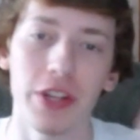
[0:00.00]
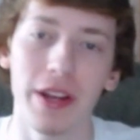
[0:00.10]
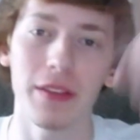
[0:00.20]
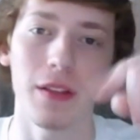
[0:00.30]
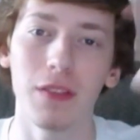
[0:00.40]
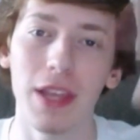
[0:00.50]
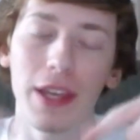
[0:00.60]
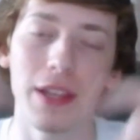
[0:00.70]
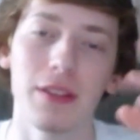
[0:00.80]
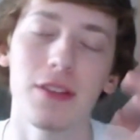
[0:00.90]
to check out the
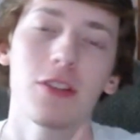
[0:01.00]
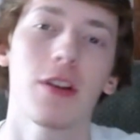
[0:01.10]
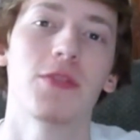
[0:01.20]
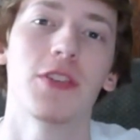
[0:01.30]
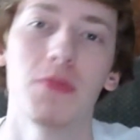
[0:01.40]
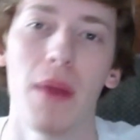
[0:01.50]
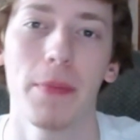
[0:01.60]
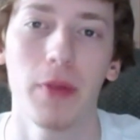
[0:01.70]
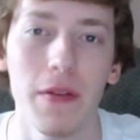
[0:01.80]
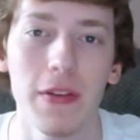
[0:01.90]
link in the description to my
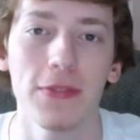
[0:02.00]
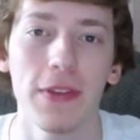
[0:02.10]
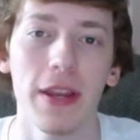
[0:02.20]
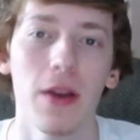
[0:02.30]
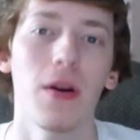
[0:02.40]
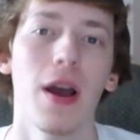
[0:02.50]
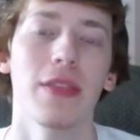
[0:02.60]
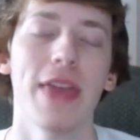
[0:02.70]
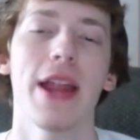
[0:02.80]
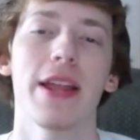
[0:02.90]
previous video.
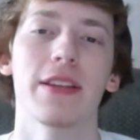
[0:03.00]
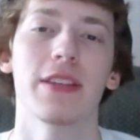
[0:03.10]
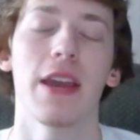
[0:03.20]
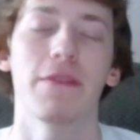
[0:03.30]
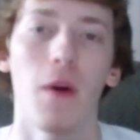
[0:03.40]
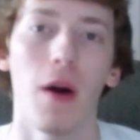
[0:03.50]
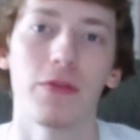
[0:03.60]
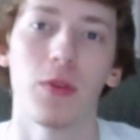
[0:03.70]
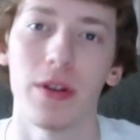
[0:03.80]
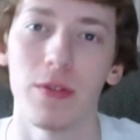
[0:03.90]
That is a Fallout
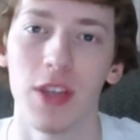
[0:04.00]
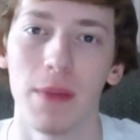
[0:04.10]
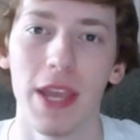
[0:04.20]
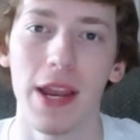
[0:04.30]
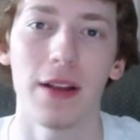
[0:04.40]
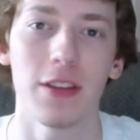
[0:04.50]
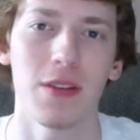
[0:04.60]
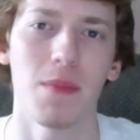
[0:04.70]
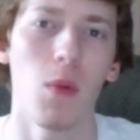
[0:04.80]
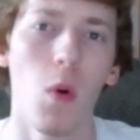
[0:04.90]
four news update on
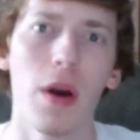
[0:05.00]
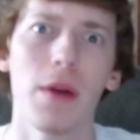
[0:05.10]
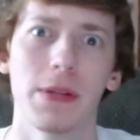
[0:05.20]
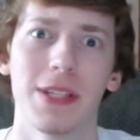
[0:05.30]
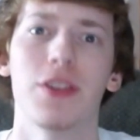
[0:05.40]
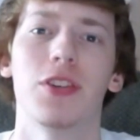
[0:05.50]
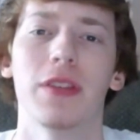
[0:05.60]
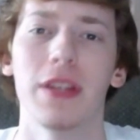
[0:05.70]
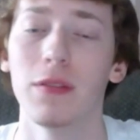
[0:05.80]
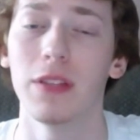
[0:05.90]
some more
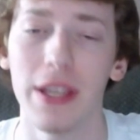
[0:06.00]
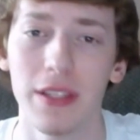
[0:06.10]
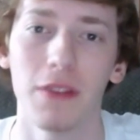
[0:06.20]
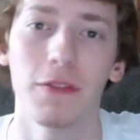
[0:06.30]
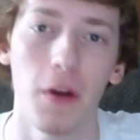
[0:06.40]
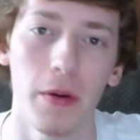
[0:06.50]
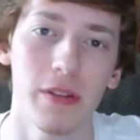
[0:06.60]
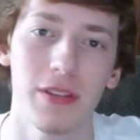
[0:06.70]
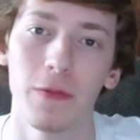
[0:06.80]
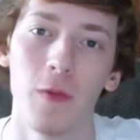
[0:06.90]
potentially leaked
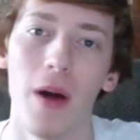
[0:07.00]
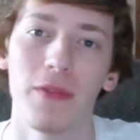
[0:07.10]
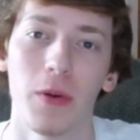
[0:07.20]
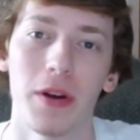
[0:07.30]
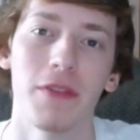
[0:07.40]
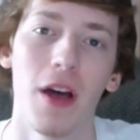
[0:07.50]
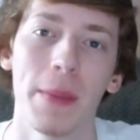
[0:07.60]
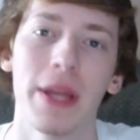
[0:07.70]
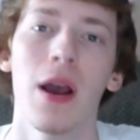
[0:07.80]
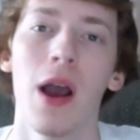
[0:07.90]
photos of Fallout four
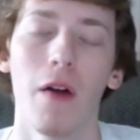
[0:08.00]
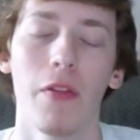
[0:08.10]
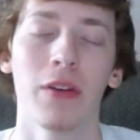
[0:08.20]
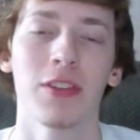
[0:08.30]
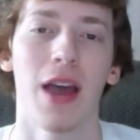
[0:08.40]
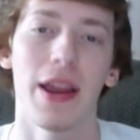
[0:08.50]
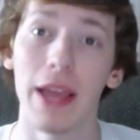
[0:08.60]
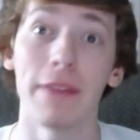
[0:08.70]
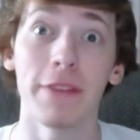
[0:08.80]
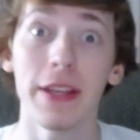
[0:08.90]
development alongside
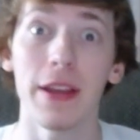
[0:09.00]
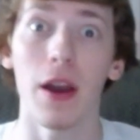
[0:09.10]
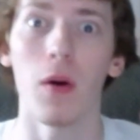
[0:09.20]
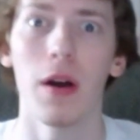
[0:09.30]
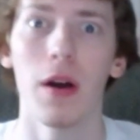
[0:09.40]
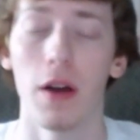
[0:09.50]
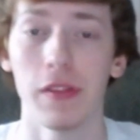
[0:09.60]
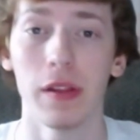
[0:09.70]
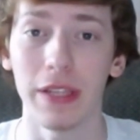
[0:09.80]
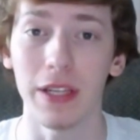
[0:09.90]
a video of
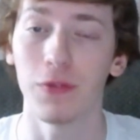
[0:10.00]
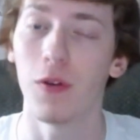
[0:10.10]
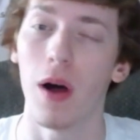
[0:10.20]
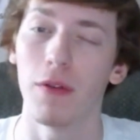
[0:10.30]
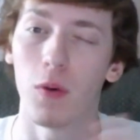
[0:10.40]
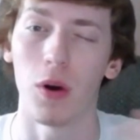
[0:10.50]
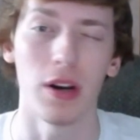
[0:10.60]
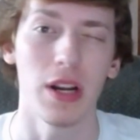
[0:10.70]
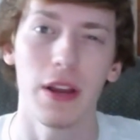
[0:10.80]
the leaked Fallout four